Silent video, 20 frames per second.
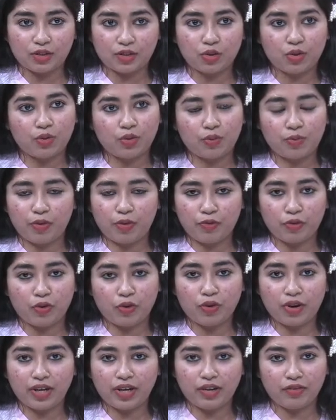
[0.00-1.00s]
So
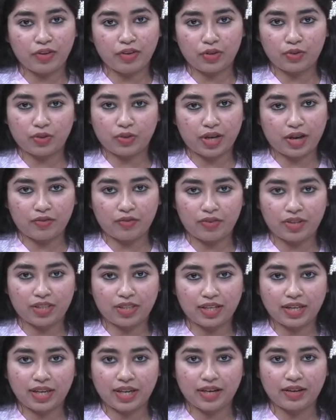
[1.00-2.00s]
before only we took
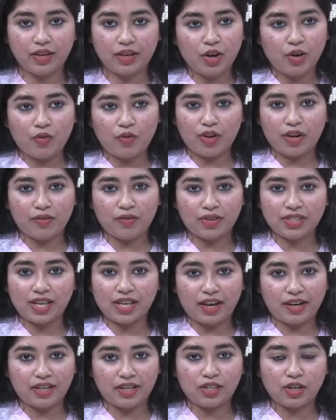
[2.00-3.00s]
everything, and whenever
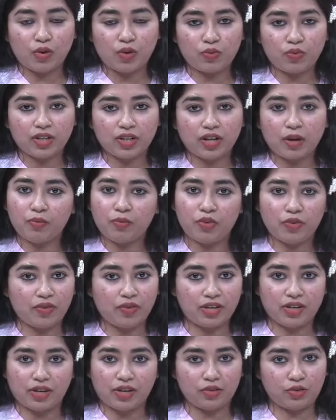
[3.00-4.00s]
siren sound will come, we
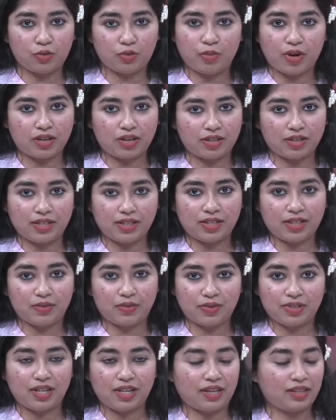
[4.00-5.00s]
will run to bunkers.
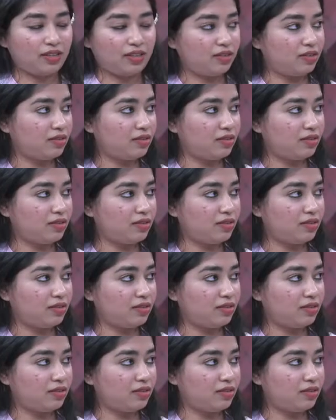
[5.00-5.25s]
It was like that.